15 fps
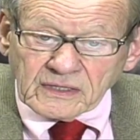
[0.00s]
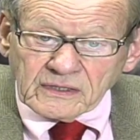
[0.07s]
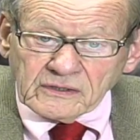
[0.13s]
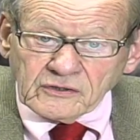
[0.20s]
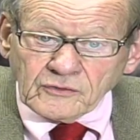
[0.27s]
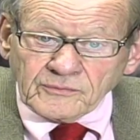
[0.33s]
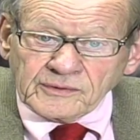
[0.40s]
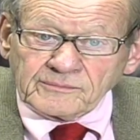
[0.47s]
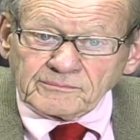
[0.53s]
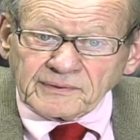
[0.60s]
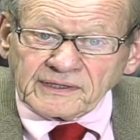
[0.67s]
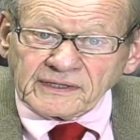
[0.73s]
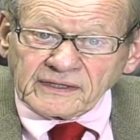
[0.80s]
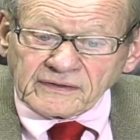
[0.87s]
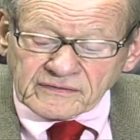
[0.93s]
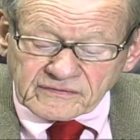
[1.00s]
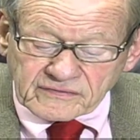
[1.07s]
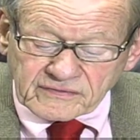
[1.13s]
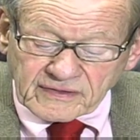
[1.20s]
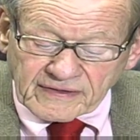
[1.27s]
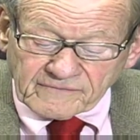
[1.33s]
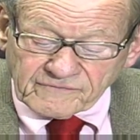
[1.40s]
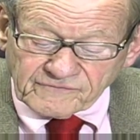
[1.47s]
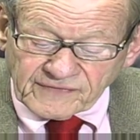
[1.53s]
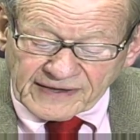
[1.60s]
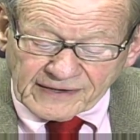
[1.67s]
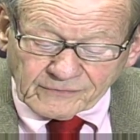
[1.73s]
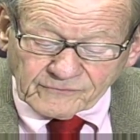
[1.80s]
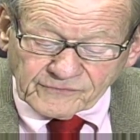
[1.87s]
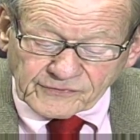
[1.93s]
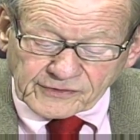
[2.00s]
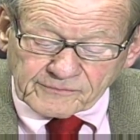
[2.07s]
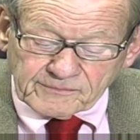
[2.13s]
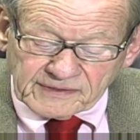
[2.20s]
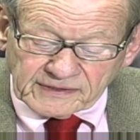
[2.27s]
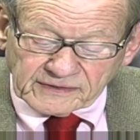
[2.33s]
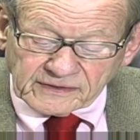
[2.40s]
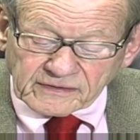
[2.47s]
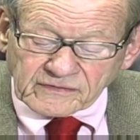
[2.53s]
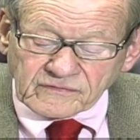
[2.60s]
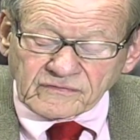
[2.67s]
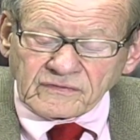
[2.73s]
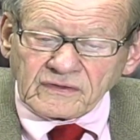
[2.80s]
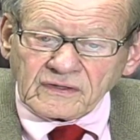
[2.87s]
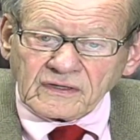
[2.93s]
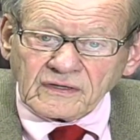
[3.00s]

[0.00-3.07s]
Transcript: Human beings have found their meanings